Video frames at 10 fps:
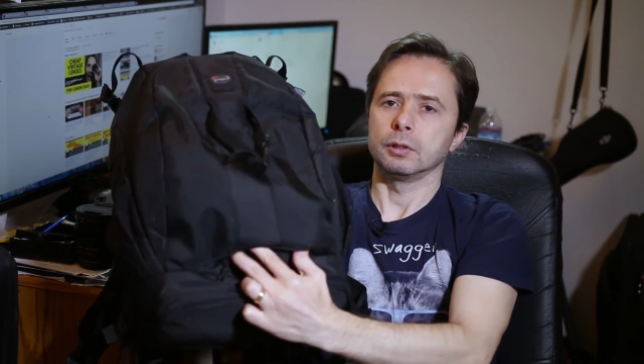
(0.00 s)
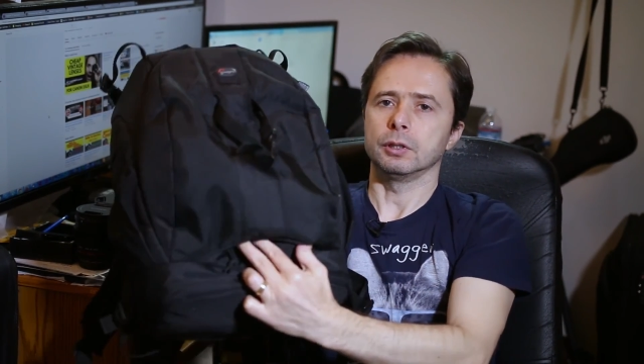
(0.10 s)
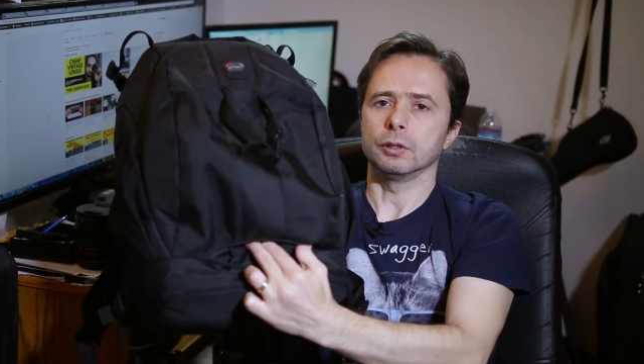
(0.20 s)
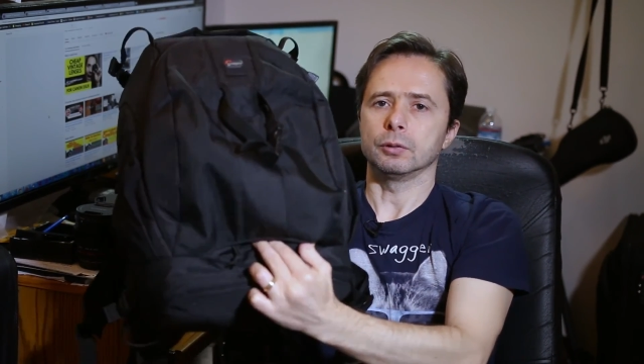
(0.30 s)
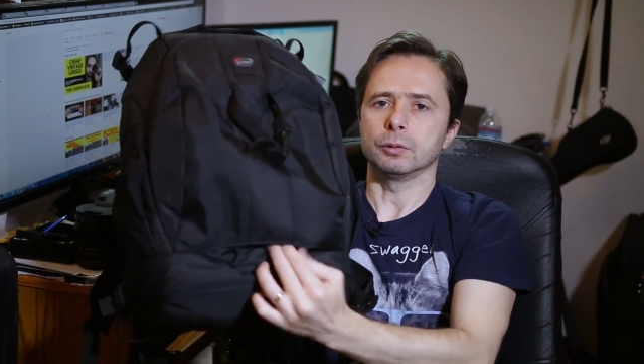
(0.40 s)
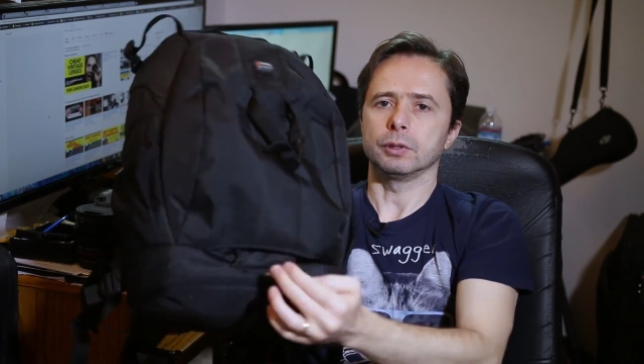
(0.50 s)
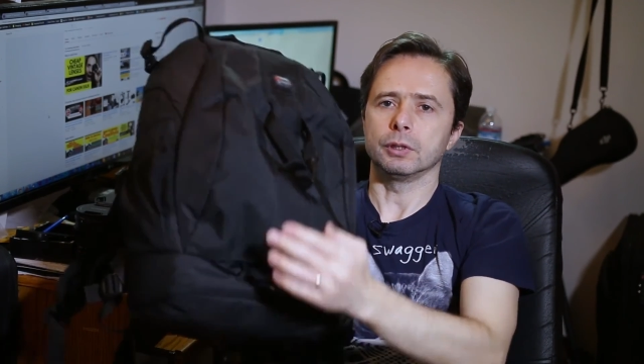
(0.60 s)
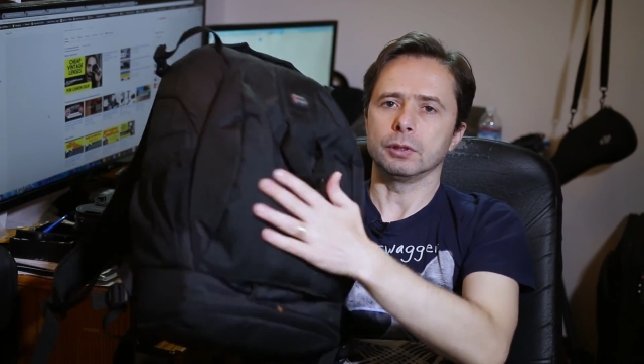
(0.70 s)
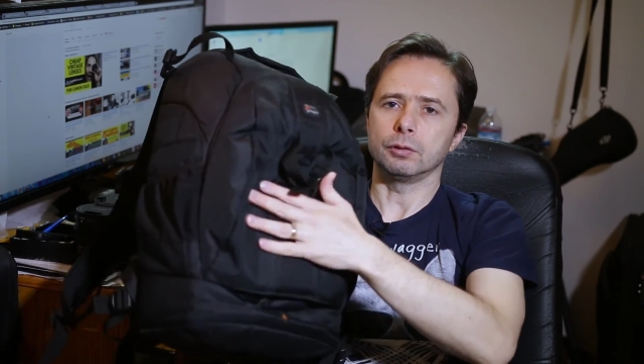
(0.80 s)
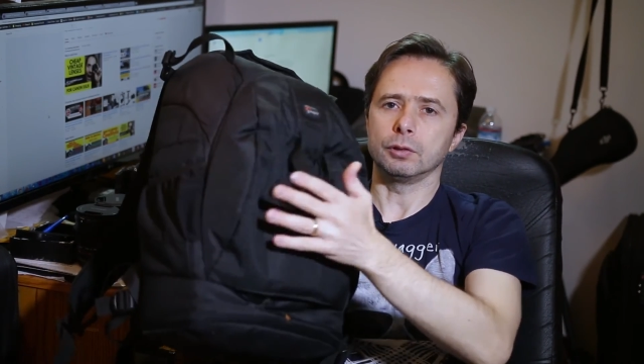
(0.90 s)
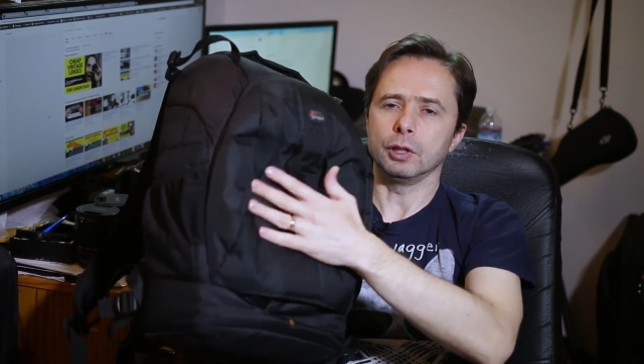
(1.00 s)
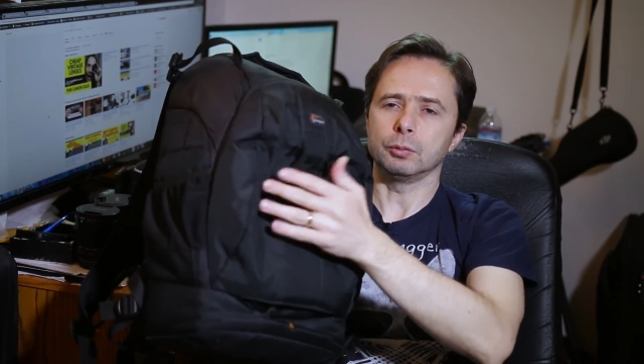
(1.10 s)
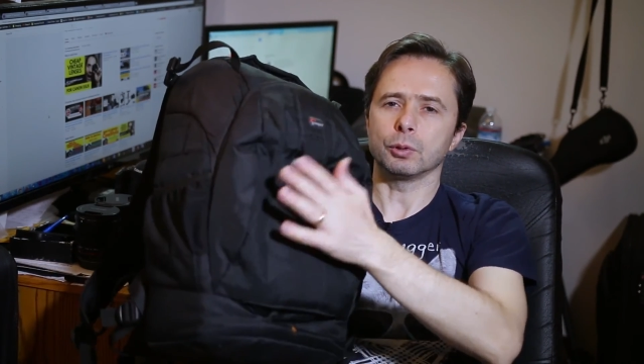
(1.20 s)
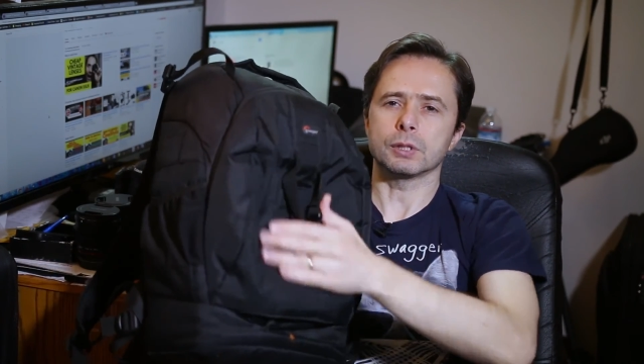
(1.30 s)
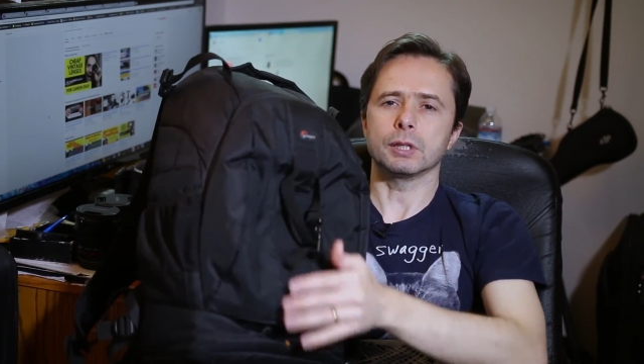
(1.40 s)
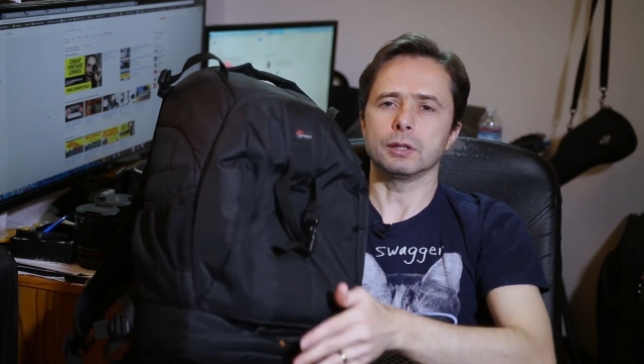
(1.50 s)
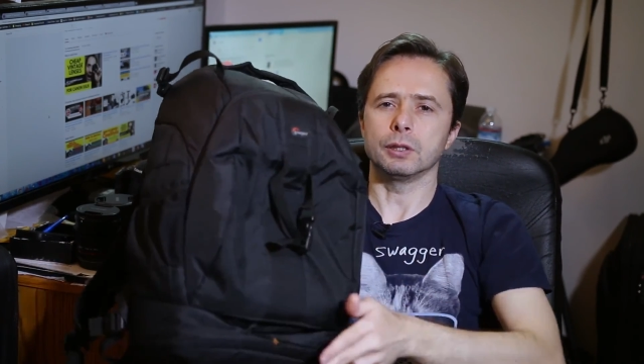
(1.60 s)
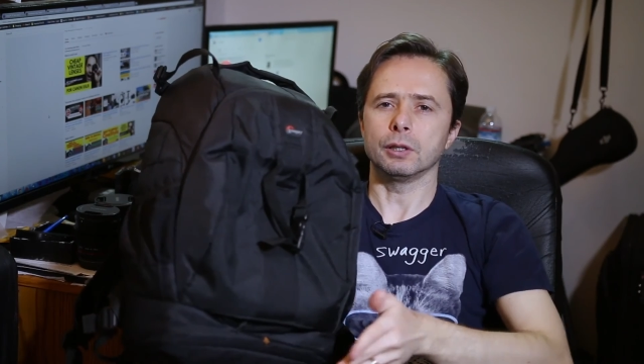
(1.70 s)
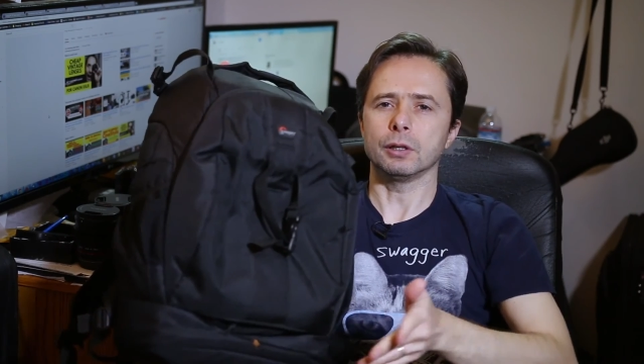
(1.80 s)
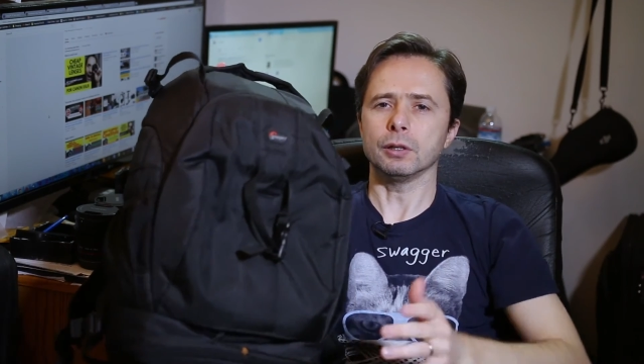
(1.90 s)
you know, it will sit
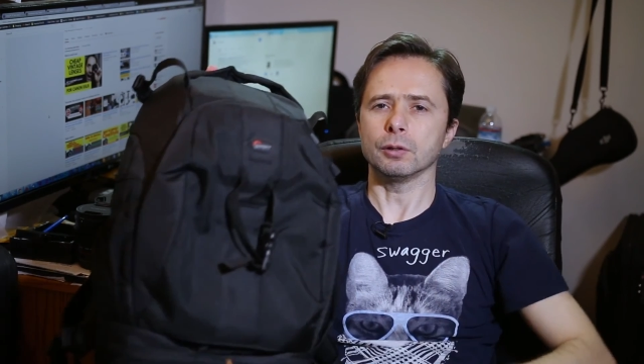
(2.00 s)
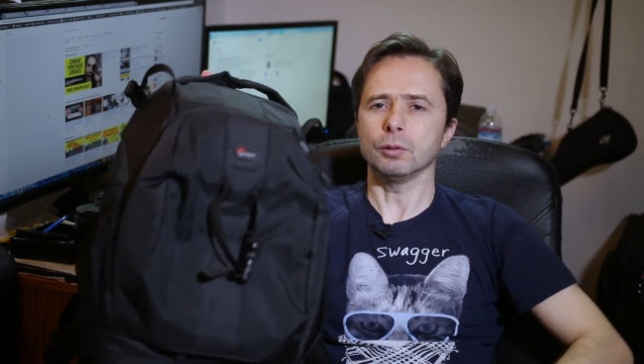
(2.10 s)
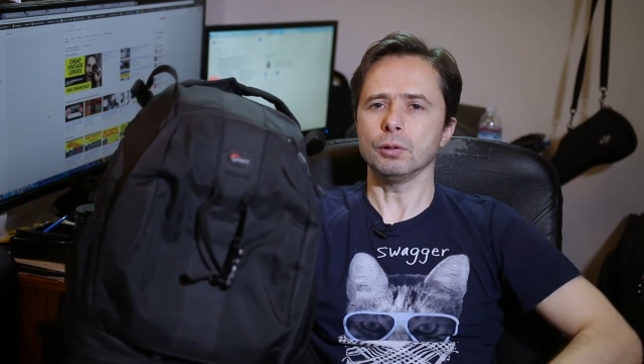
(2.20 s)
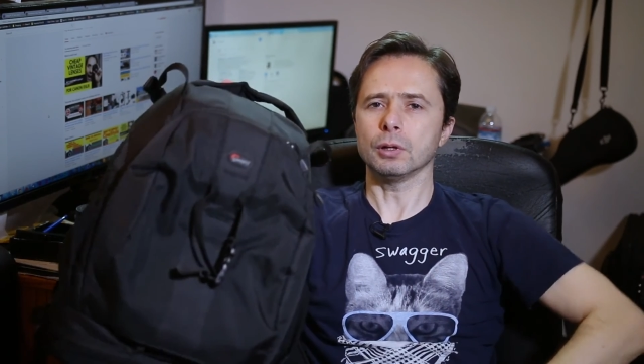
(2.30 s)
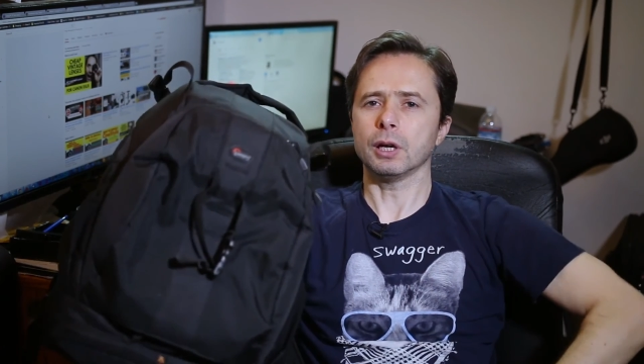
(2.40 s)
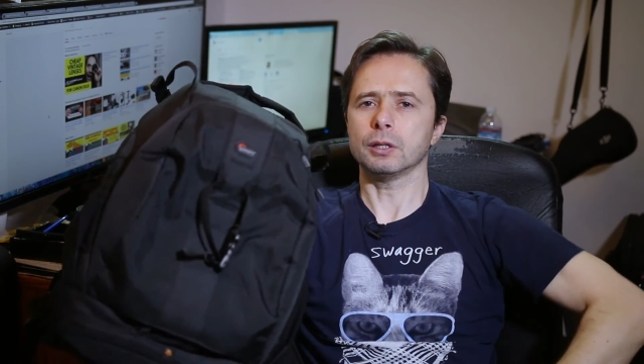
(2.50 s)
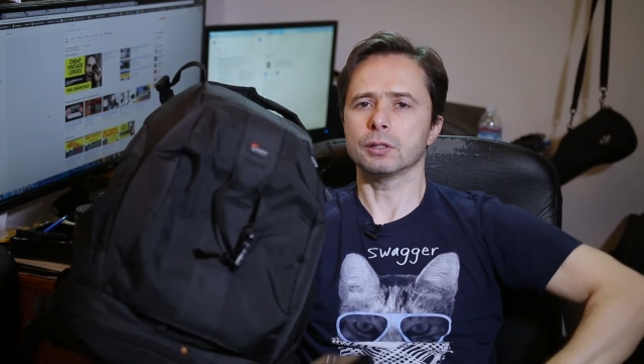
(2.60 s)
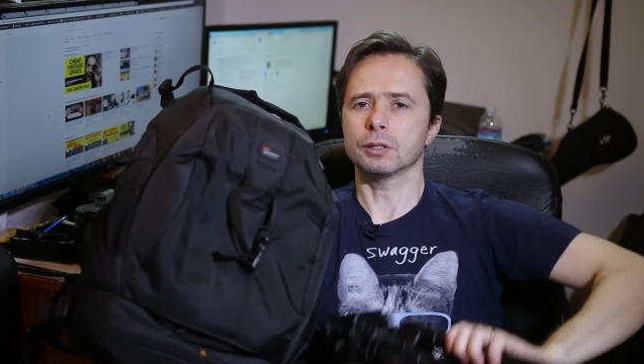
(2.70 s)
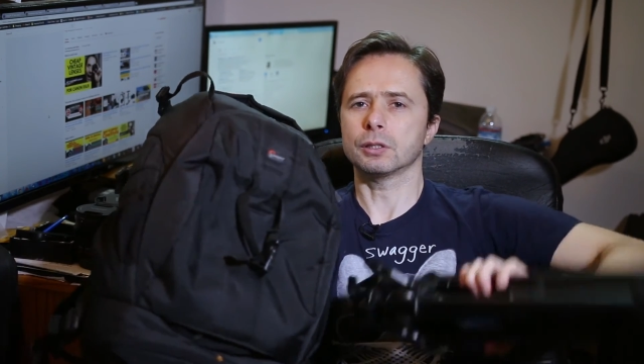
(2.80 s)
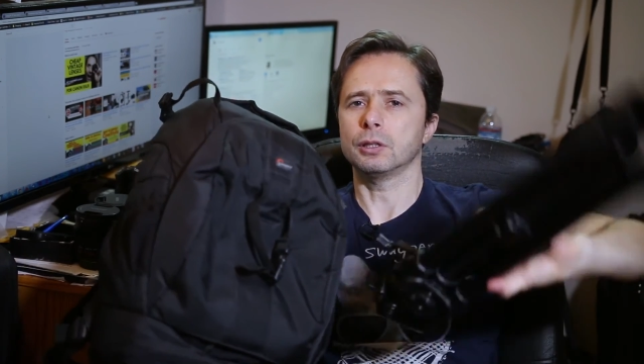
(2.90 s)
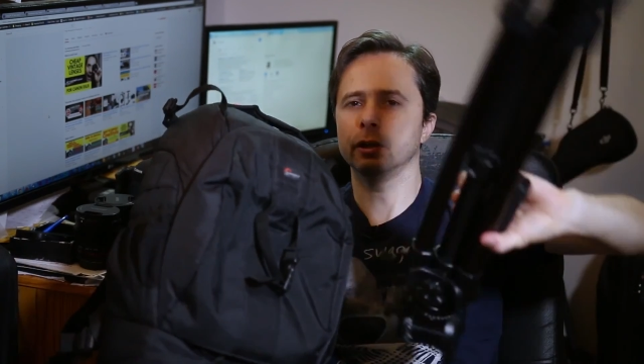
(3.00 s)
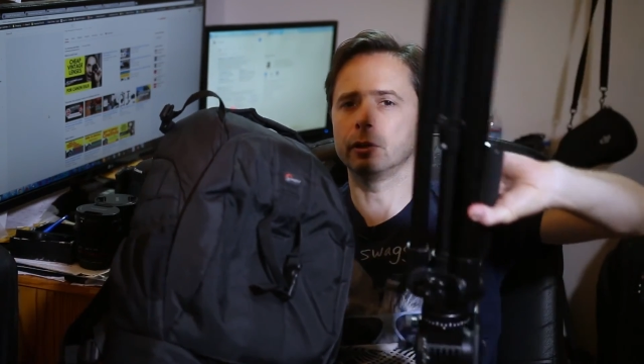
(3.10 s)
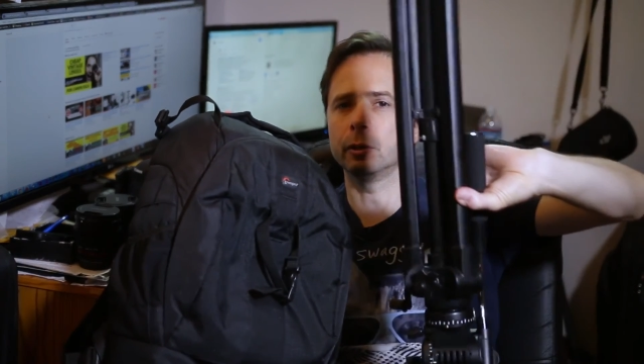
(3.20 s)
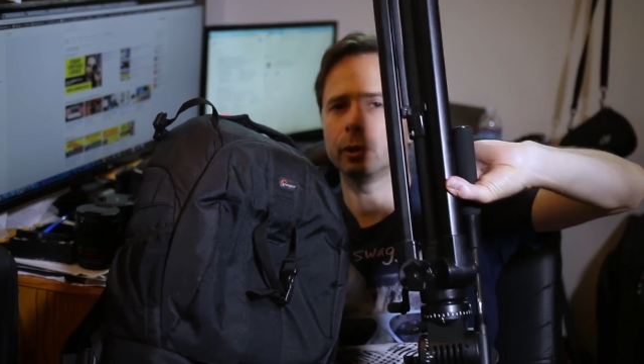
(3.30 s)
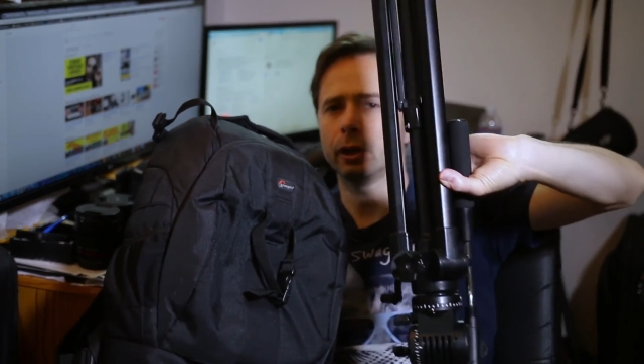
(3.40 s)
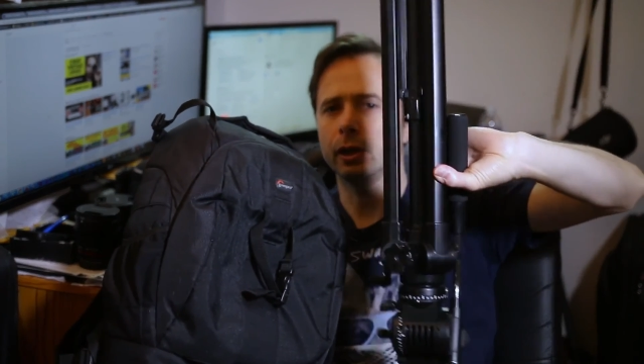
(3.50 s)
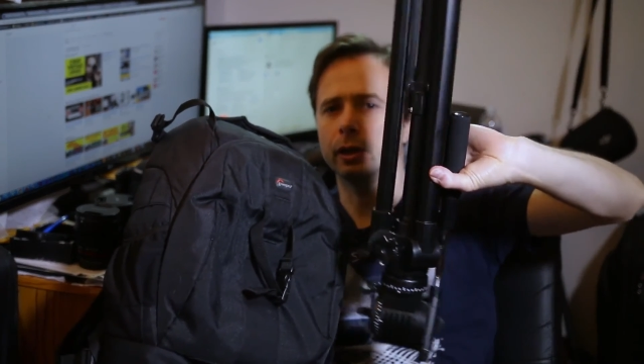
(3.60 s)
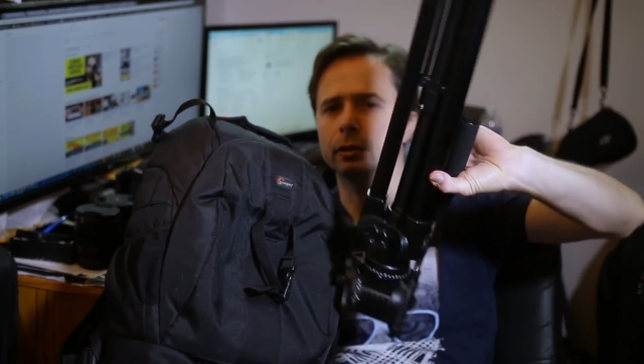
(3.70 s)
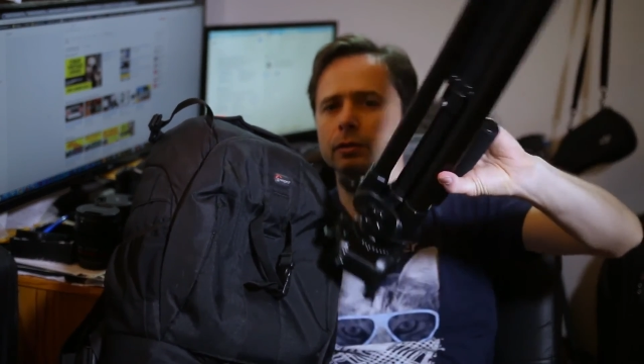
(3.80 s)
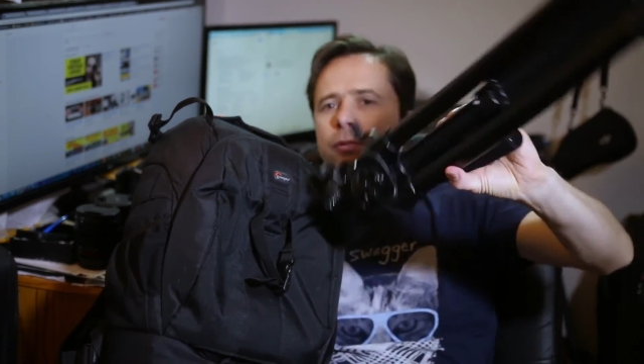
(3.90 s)
there, or I can just carry in my
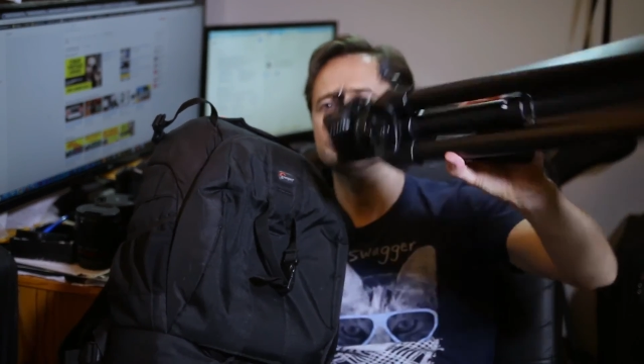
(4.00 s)
hand,